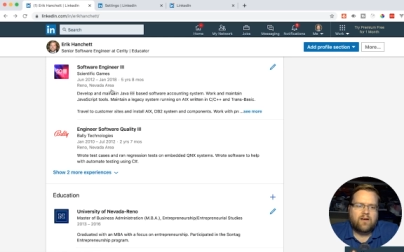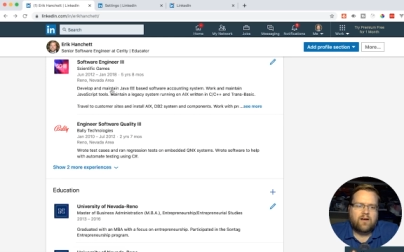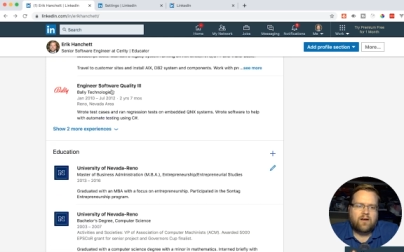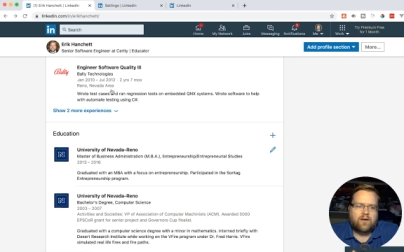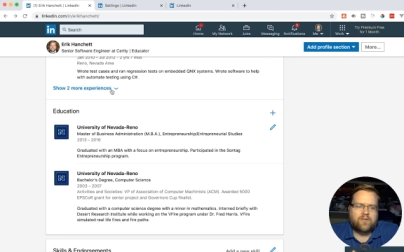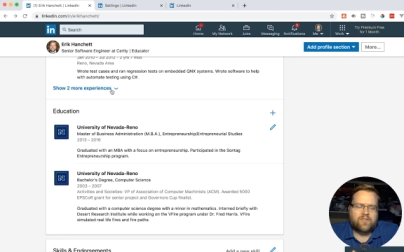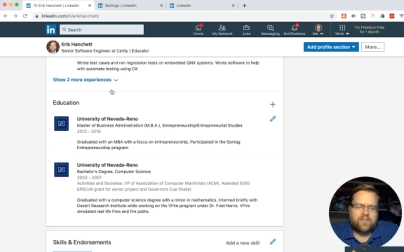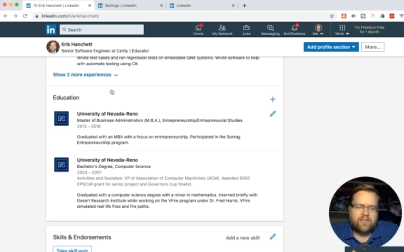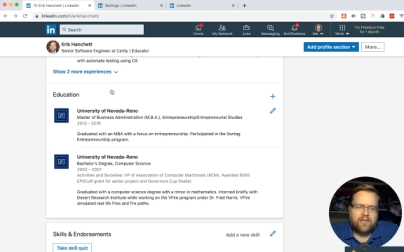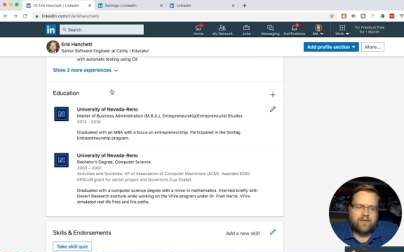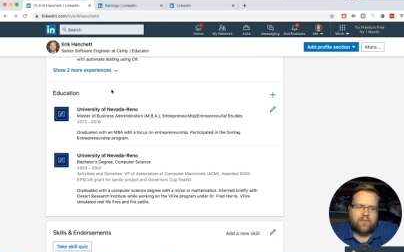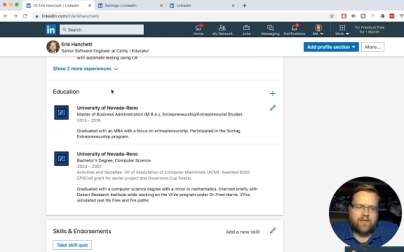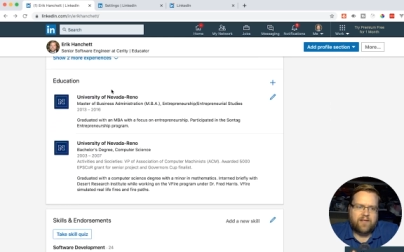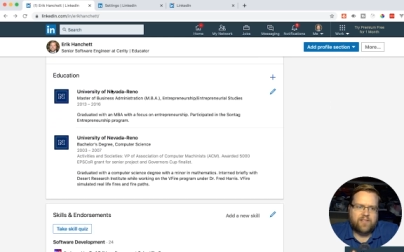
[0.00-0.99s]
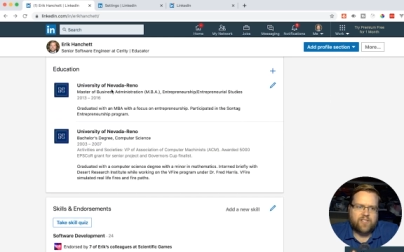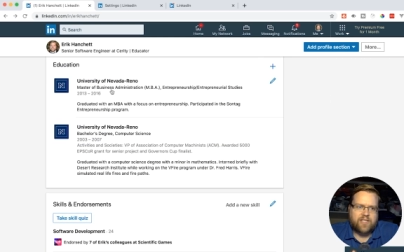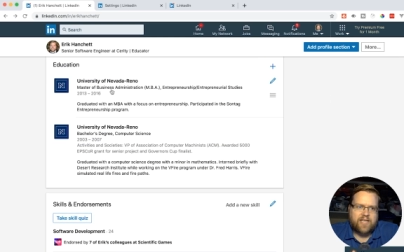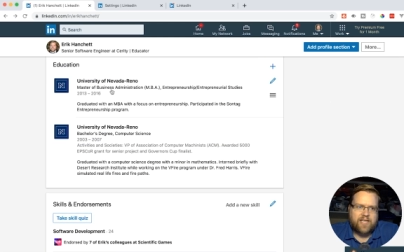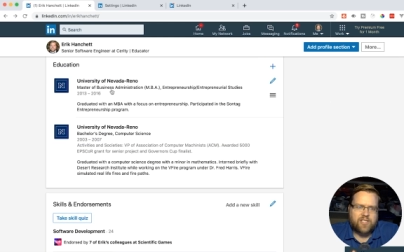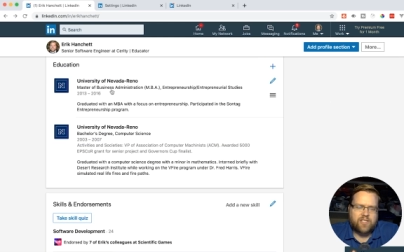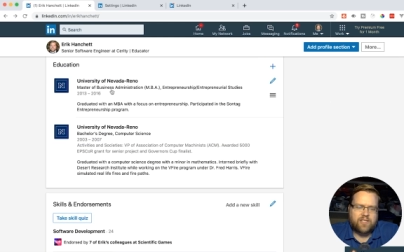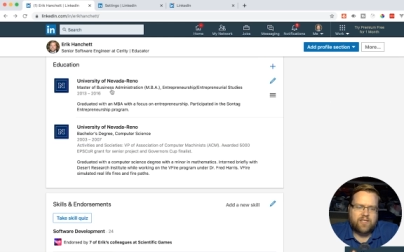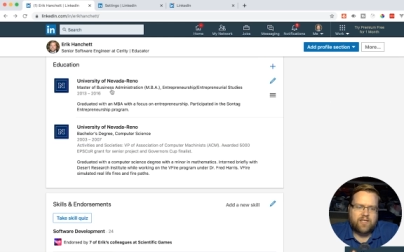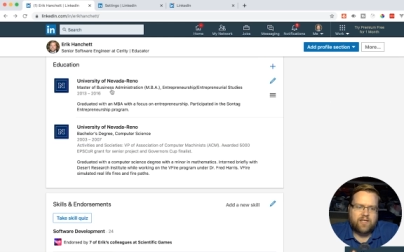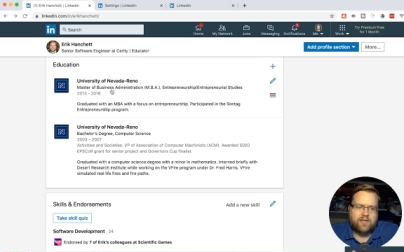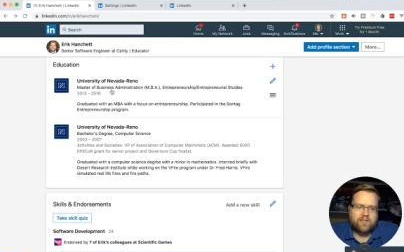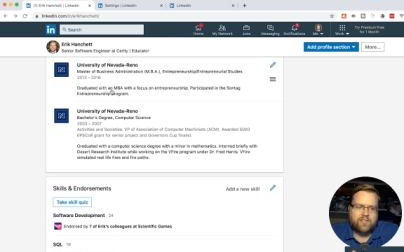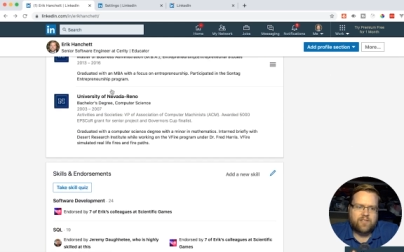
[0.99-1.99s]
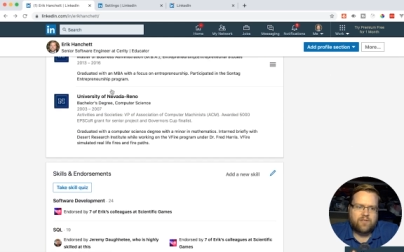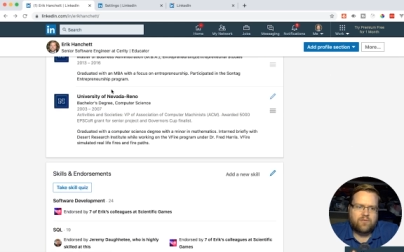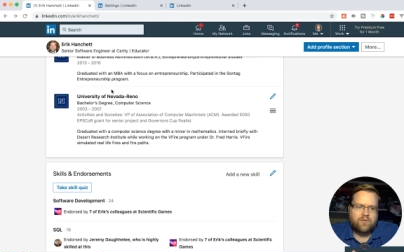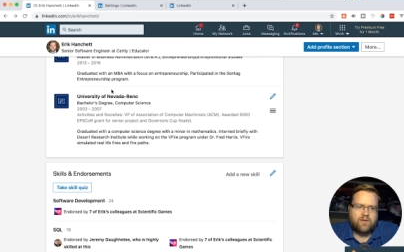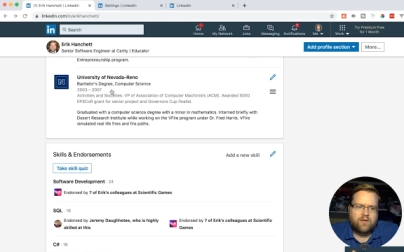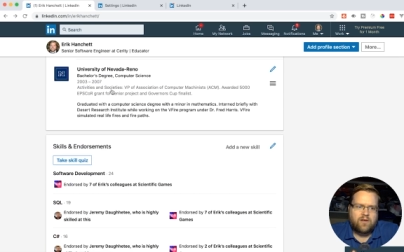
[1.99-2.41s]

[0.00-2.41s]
obviously uh, so I have my education in here too,